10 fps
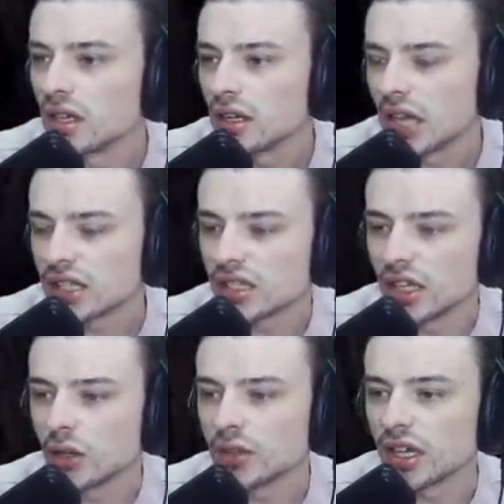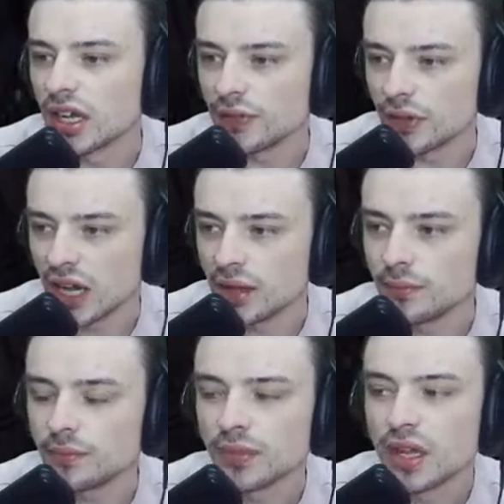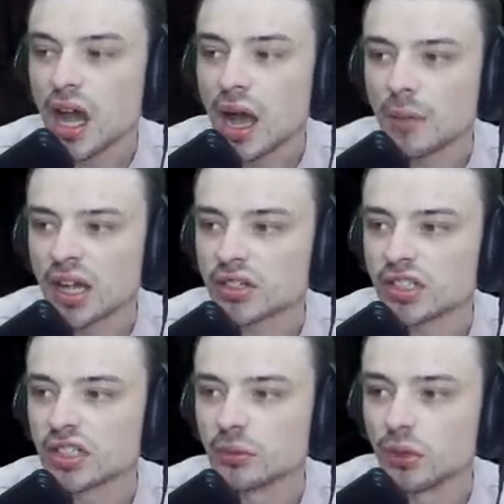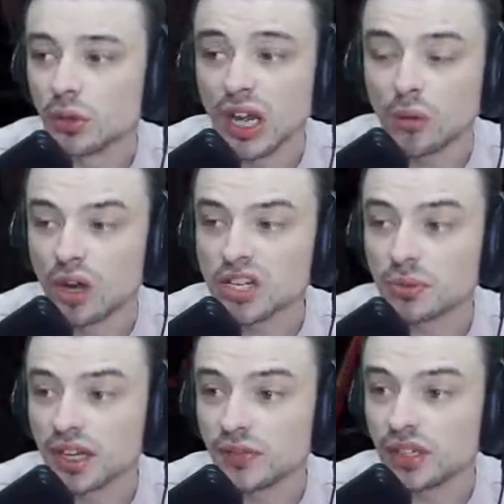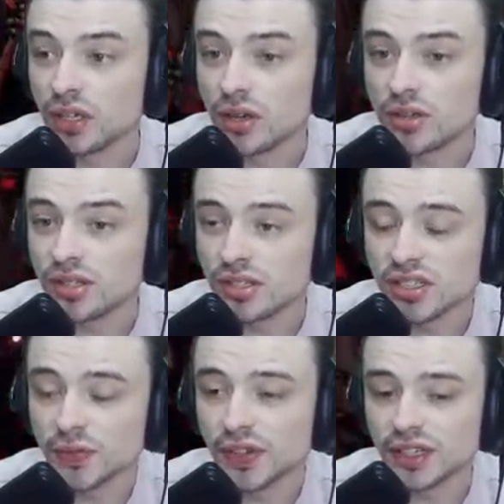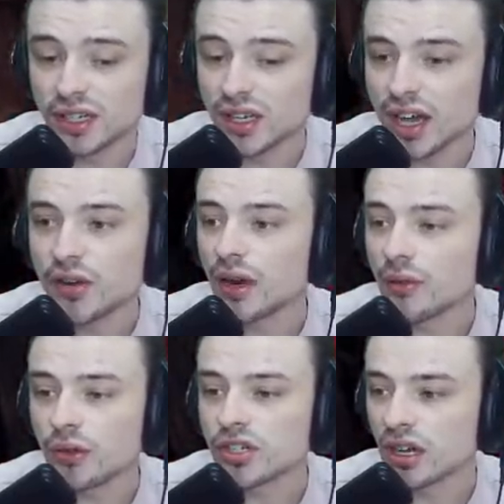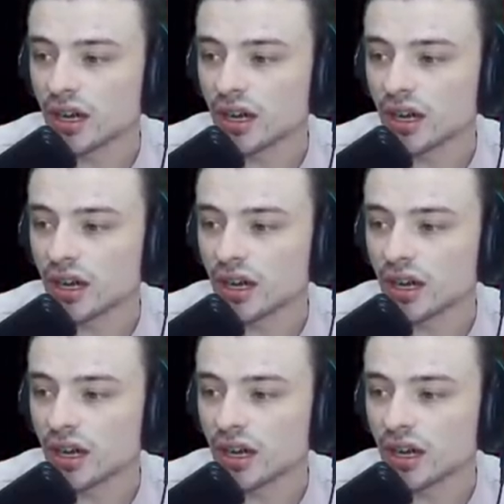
That's a-okay. I'm I'm actually someone when I watch my videos and stuff like that, I don't ever chat.